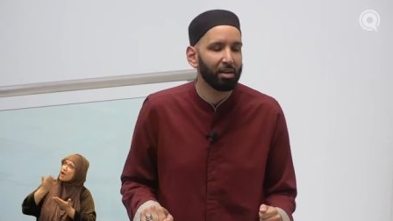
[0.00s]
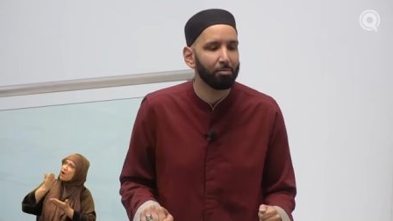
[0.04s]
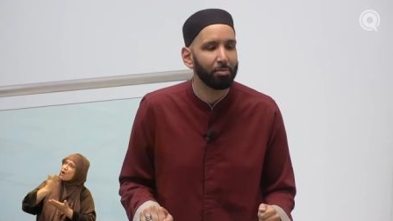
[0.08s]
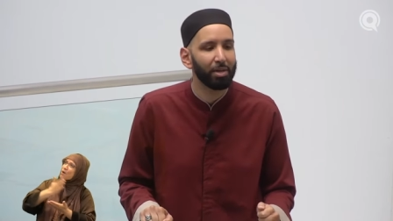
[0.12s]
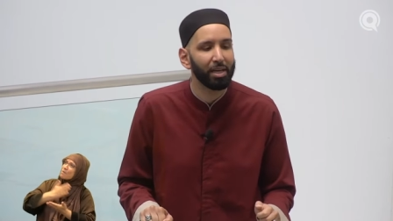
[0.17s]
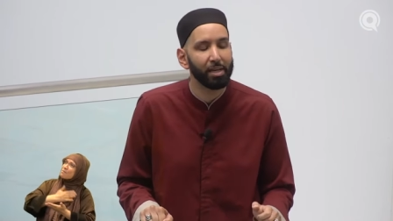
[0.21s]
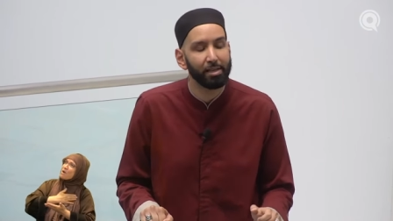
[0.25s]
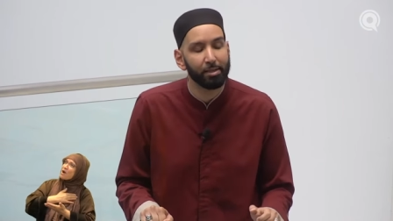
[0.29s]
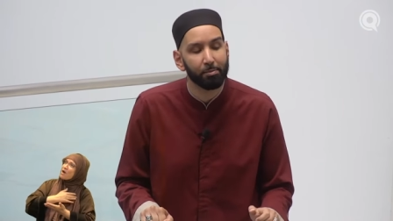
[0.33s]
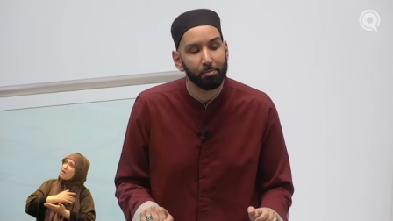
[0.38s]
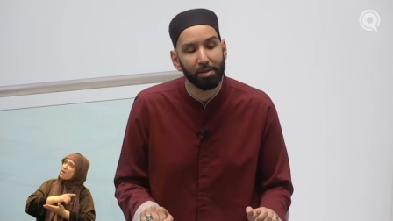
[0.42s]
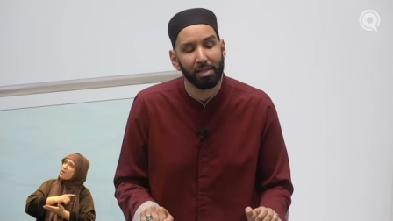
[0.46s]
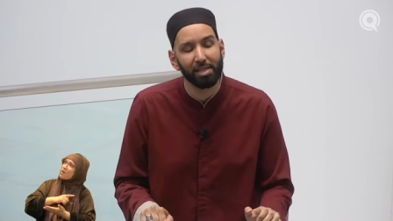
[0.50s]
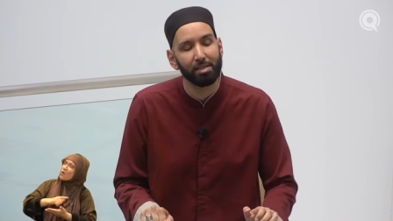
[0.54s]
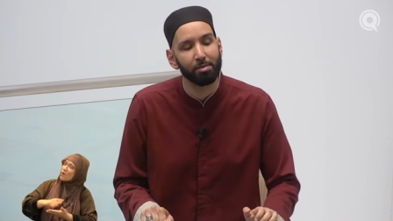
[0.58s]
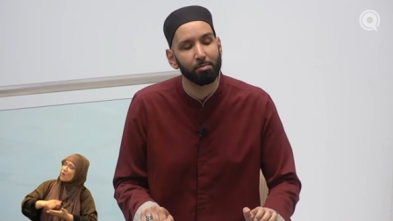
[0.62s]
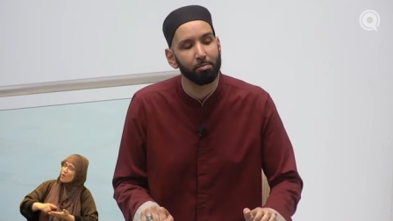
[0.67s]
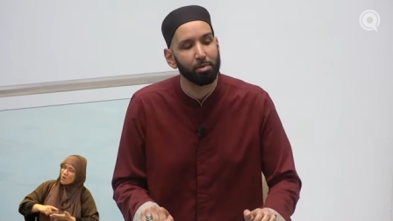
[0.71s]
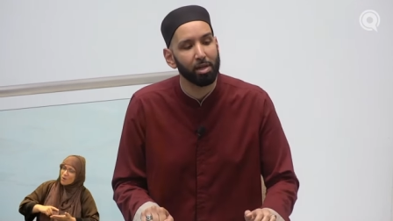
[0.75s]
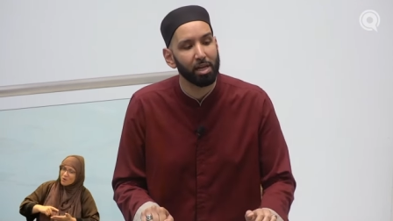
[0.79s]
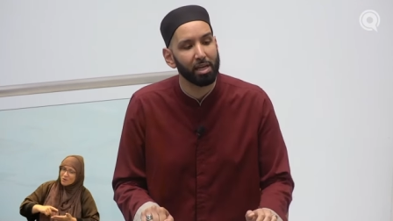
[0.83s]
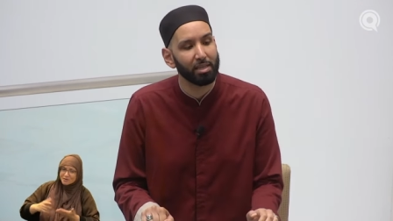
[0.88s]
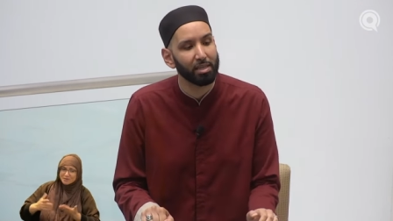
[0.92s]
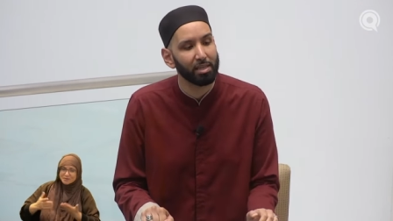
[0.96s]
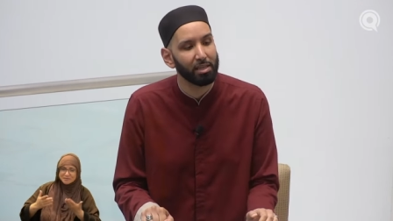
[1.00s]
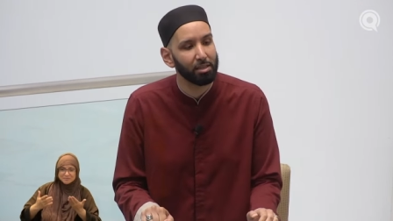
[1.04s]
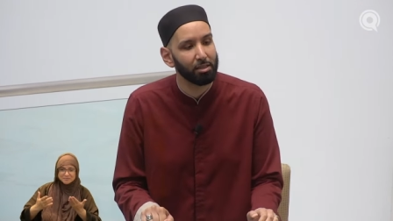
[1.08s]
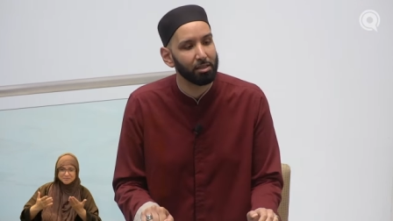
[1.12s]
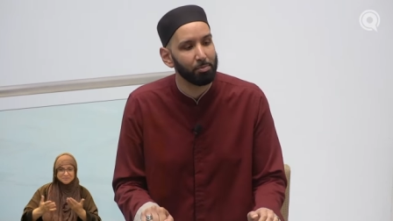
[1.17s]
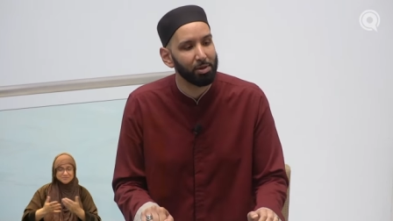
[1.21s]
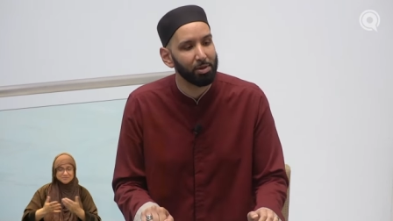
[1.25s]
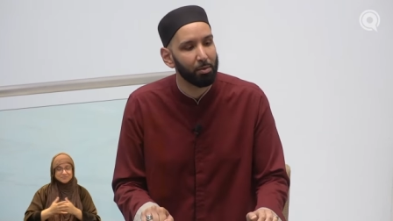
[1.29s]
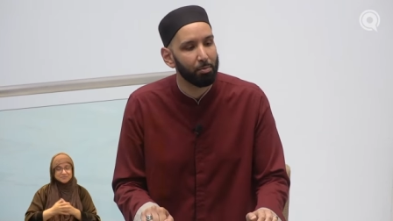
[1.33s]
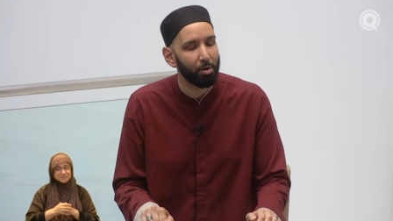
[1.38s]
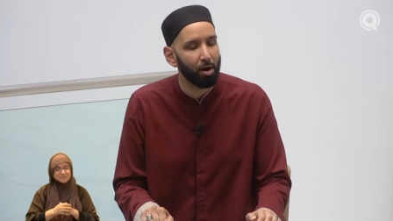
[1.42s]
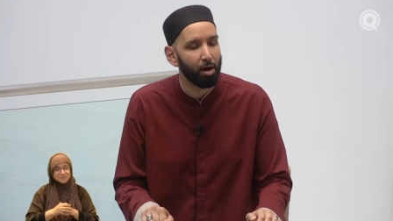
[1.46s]
May His peace and blessings
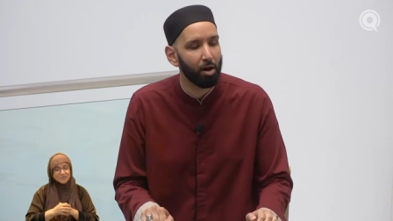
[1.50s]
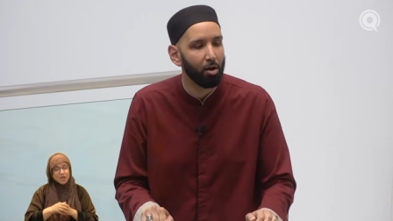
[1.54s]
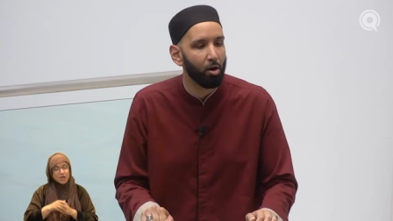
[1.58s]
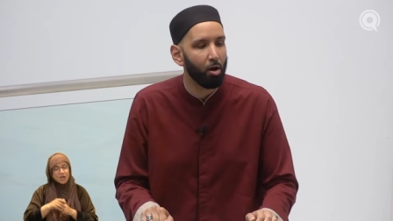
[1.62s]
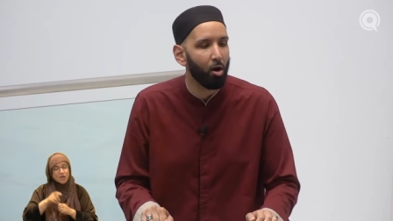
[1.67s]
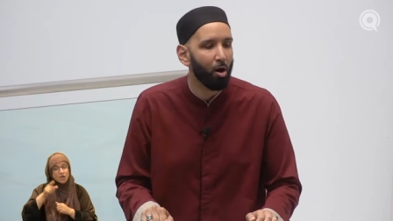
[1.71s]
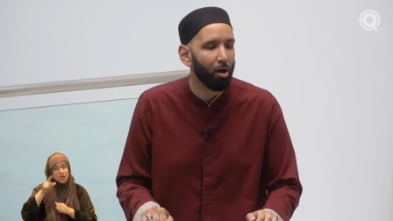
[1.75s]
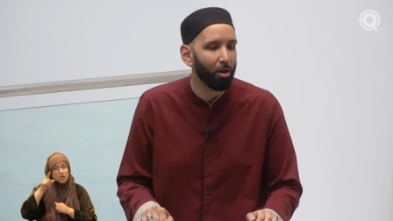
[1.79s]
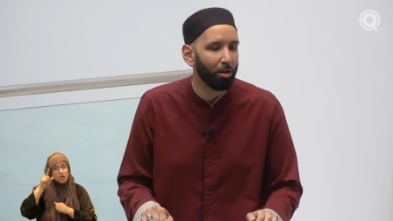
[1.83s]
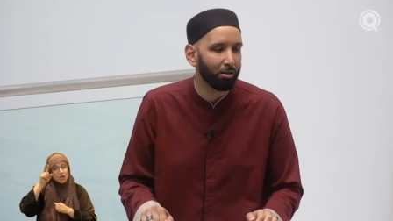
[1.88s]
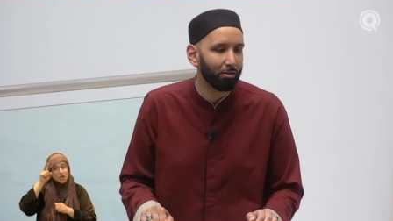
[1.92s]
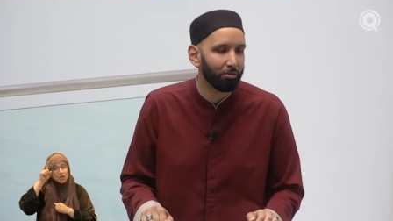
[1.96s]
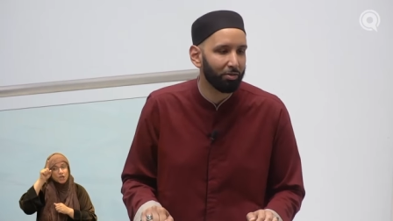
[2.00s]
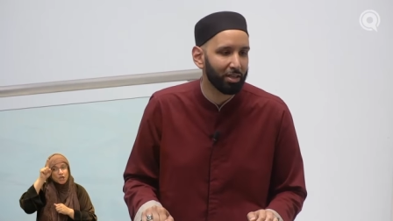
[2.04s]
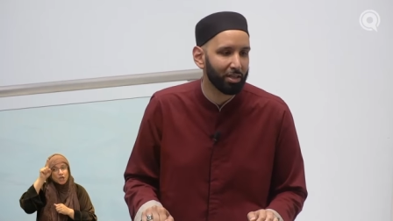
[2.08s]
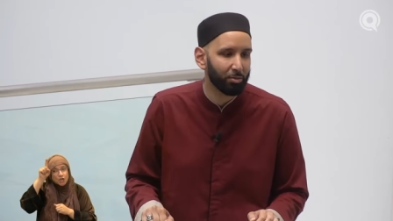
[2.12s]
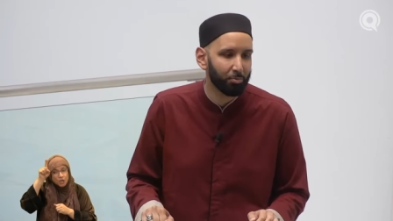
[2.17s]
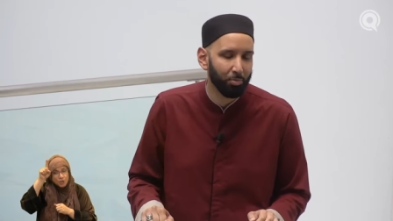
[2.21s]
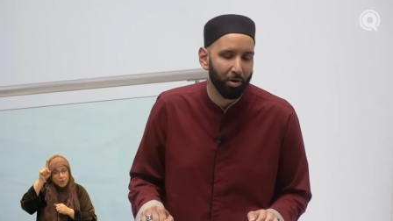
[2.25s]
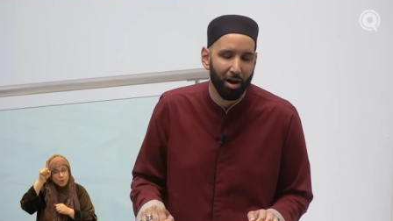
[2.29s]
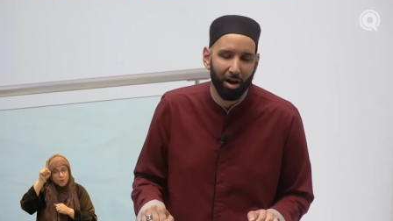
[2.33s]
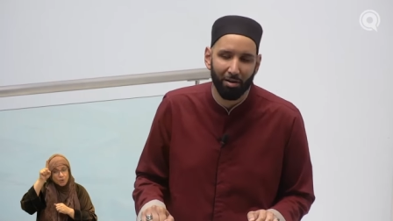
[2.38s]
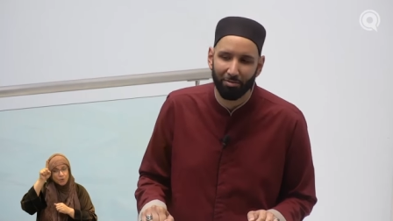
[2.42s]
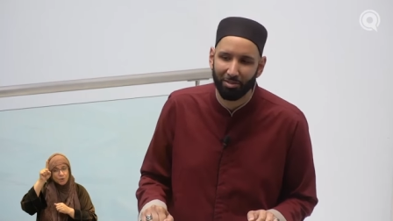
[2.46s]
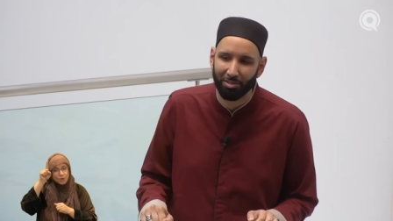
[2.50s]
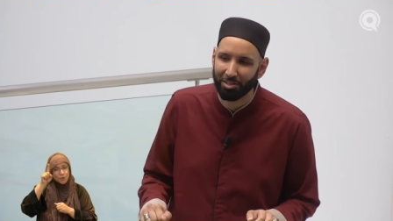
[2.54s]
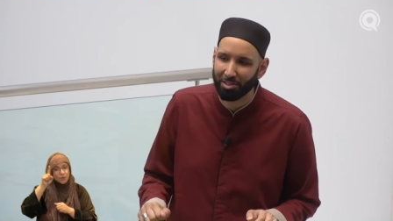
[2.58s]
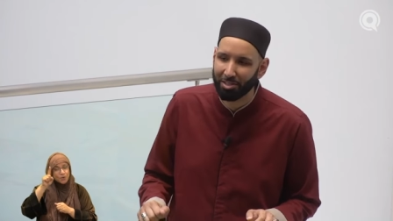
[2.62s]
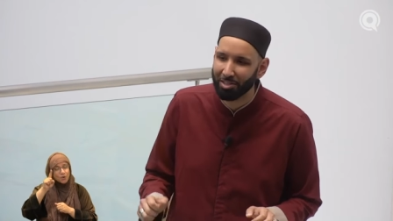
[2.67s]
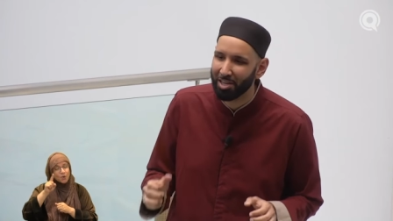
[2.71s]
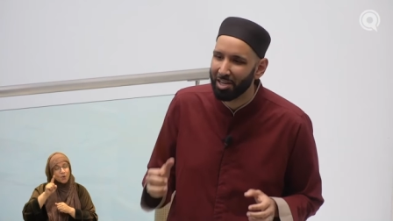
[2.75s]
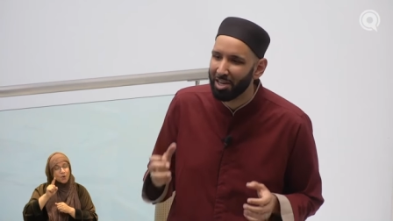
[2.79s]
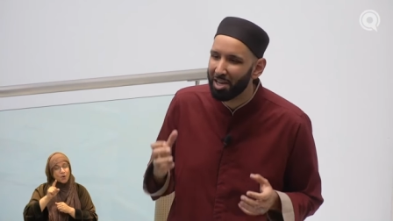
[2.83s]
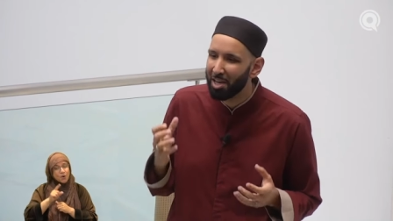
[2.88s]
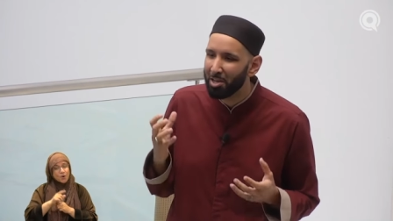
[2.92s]
be upon all of His prophets.